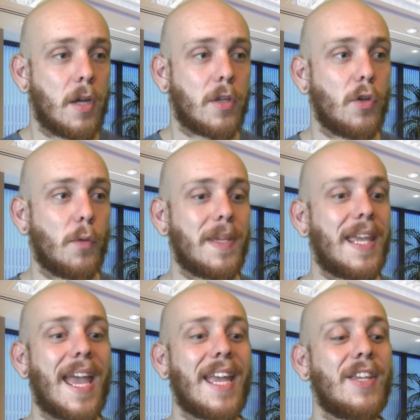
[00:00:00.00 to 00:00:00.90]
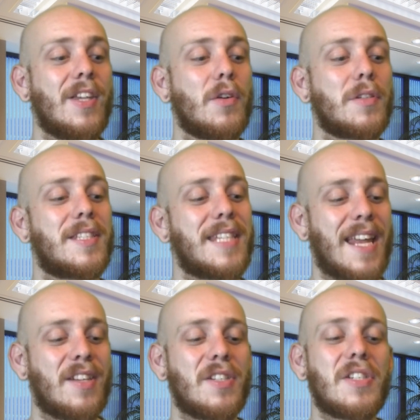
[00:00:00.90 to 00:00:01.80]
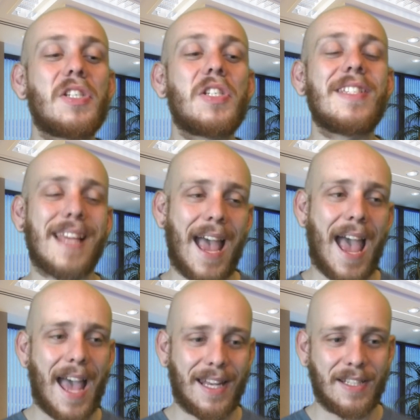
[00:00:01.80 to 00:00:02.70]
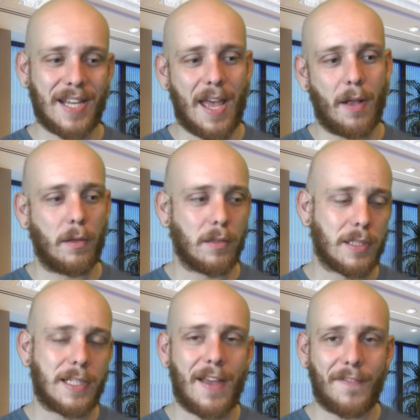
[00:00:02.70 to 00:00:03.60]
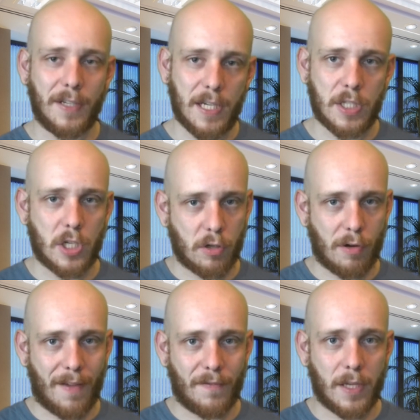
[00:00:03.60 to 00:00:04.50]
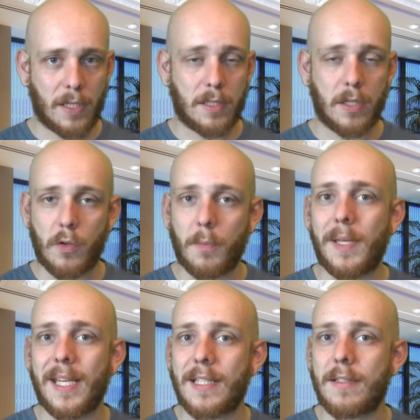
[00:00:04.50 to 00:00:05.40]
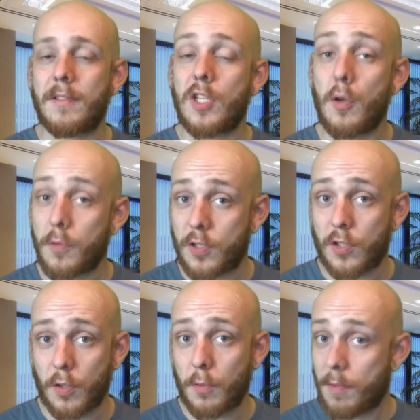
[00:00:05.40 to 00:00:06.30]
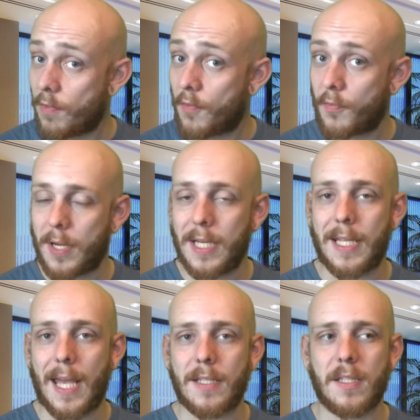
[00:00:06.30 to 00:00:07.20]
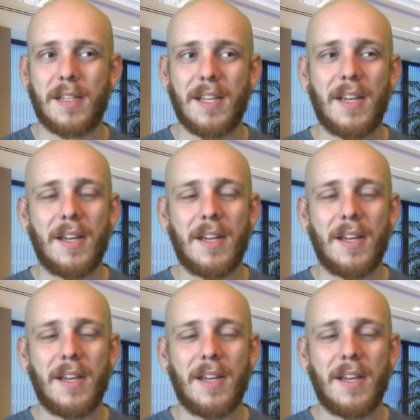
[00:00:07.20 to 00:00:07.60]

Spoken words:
You'll be getting your standard handheld definition graphics that you'll be used to with the 3DS, and